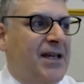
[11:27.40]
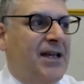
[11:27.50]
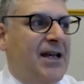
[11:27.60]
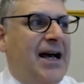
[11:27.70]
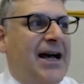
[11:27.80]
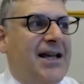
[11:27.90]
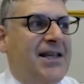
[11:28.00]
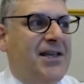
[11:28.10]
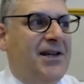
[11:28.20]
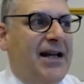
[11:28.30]

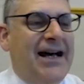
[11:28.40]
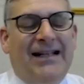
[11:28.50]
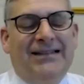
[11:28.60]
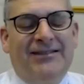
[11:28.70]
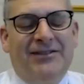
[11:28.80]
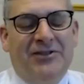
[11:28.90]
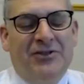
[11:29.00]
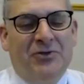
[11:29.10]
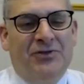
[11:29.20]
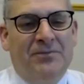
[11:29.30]
higher
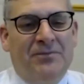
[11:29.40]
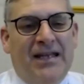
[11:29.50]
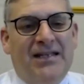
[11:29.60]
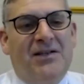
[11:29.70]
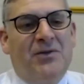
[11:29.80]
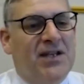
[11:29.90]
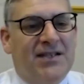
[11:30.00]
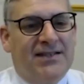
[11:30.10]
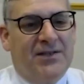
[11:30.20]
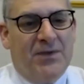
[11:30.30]
altitude may
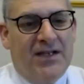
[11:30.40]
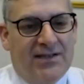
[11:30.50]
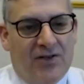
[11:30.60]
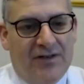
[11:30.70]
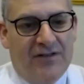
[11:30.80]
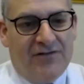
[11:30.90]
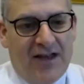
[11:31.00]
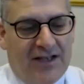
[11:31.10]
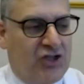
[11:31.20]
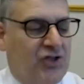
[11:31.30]
decrease the risk of
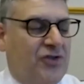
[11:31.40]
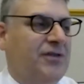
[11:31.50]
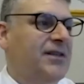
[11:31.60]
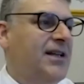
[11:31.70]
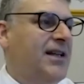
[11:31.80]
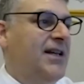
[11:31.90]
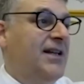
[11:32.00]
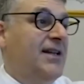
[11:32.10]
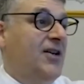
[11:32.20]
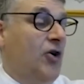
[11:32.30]
infection.
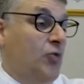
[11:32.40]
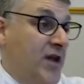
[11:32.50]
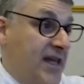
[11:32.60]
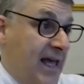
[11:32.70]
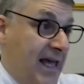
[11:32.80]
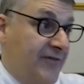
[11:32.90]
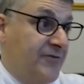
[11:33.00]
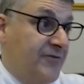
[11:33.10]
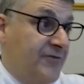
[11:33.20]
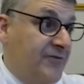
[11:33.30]
We have
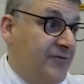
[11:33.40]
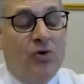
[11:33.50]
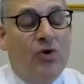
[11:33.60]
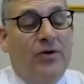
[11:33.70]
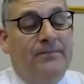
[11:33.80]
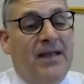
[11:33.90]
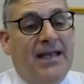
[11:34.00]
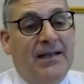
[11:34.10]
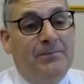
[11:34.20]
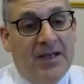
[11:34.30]
much more
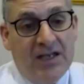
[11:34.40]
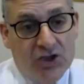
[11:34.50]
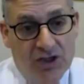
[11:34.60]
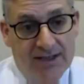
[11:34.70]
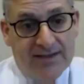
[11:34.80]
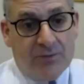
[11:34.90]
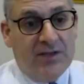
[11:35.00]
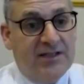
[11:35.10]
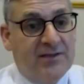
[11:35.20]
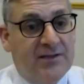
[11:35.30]
male patients
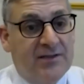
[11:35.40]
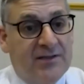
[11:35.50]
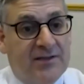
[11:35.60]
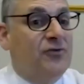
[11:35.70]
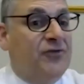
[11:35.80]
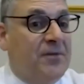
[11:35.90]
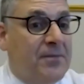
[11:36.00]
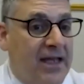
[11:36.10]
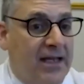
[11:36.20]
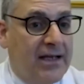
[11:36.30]
respect to
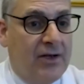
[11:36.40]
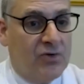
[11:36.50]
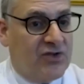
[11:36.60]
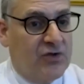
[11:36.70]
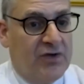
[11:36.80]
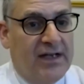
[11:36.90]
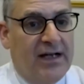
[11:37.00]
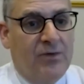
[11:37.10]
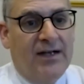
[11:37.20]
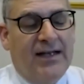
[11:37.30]
female also in
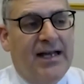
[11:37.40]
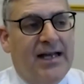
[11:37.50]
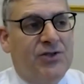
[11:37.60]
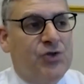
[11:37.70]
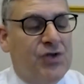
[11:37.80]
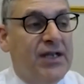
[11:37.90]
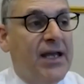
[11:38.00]
our country.